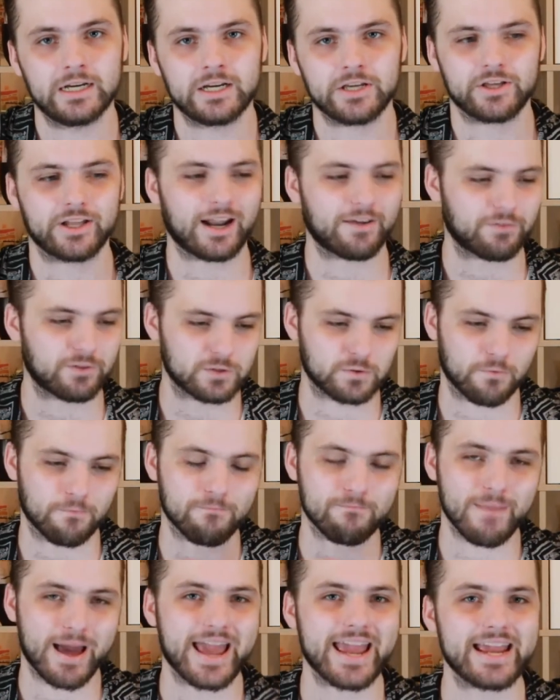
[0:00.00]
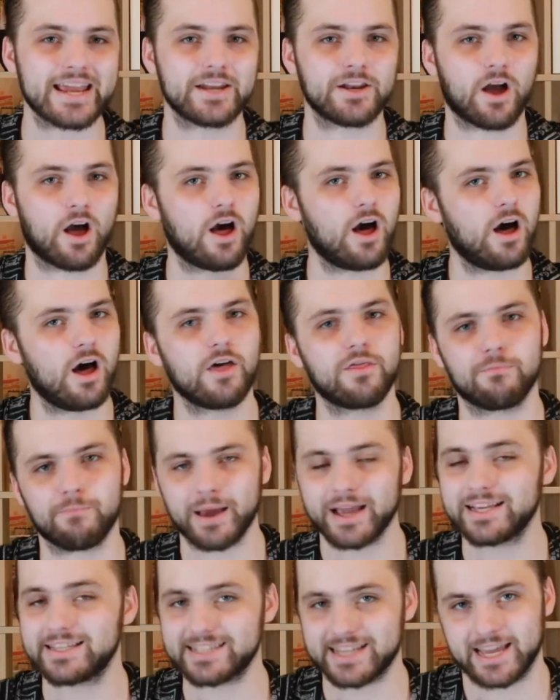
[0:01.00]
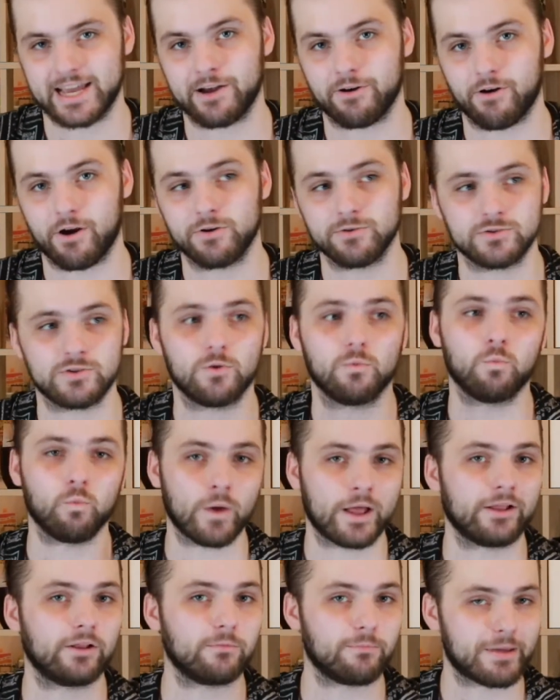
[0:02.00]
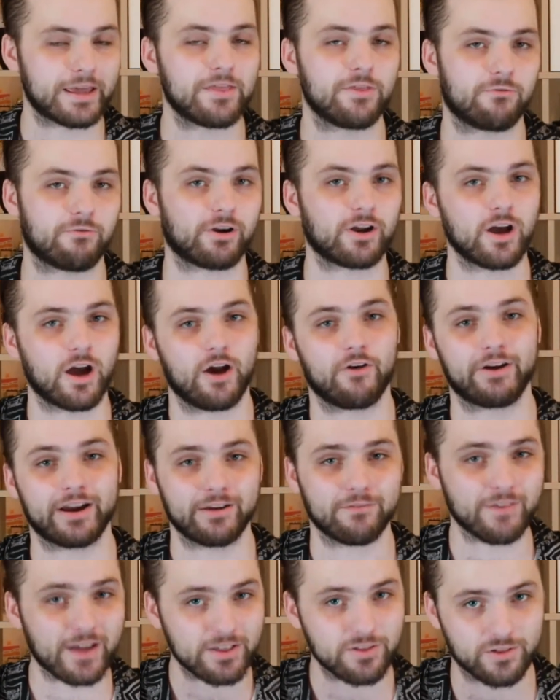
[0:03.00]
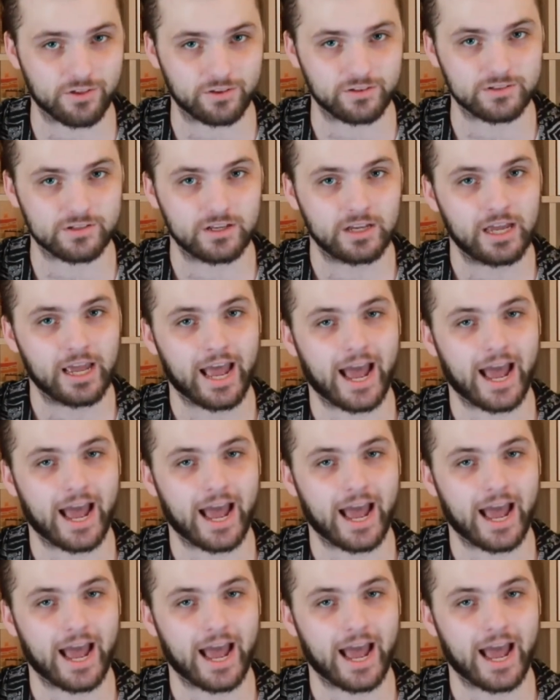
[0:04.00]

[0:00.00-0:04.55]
You'll have the sort of main Earth-based heroes that will be the recurring Avengers.